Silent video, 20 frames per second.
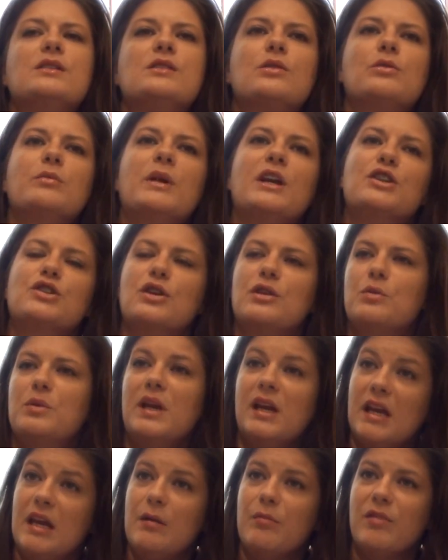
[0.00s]
so make sure that we
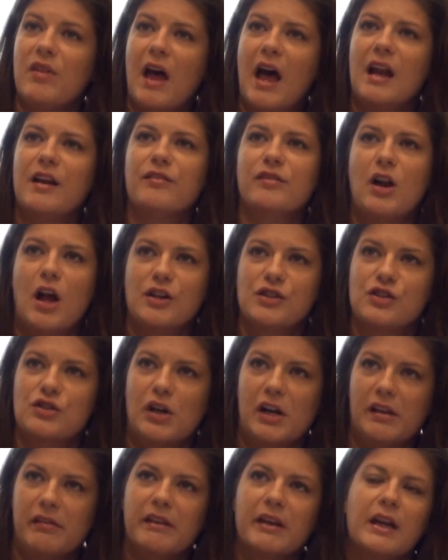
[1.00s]
keep that, if not
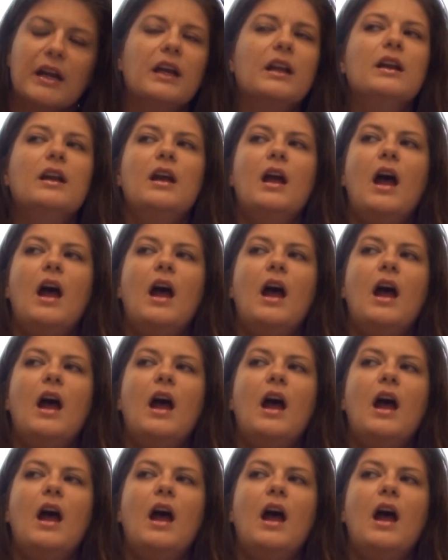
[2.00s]
strengthen it.